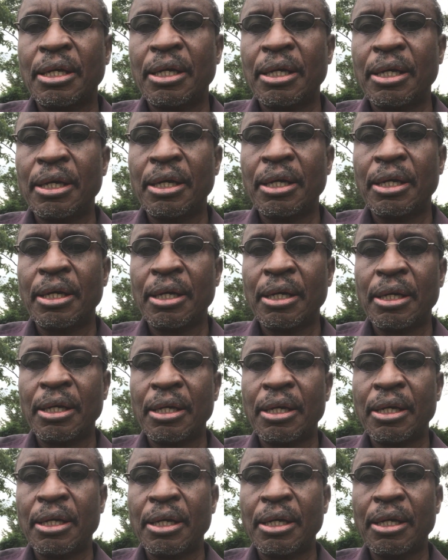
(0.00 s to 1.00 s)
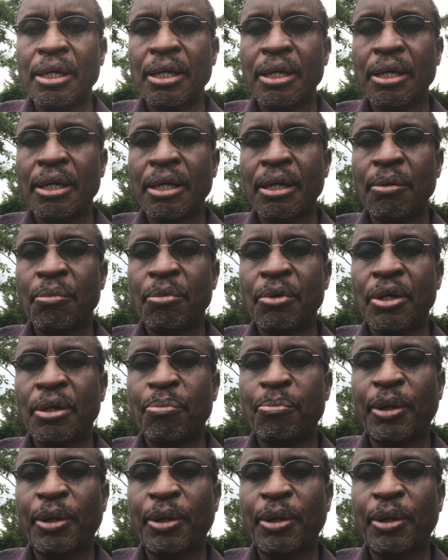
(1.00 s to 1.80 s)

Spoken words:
a